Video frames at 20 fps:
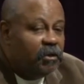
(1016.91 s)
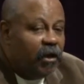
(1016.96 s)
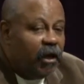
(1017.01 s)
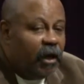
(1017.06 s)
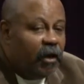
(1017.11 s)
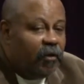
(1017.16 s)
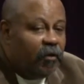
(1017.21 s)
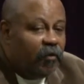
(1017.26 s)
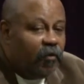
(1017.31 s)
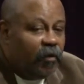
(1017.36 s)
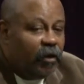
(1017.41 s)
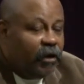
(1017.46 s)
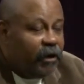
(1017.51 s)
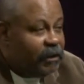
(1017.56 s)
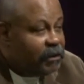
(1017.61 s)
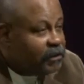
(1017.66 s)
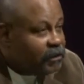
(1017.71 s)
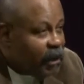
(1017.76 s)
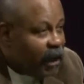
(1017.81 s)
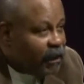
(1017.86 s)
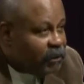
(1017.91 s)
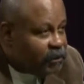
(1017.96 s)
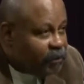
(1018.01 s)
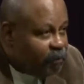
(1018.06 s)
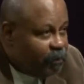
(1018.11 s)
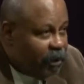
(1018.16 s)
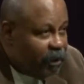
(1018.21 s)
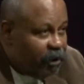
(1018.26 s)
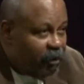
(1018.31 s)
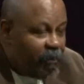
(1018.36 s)
and what excites
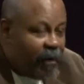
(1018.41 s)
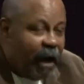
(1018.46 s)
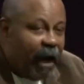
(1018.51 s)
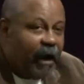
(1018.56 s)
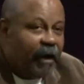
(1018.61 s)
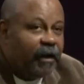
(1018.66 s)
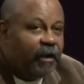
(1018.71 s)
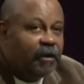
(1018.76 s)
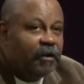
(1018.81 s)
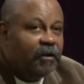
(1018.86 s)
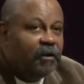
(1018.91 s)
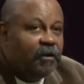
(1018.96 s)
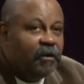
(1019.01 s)
me about it,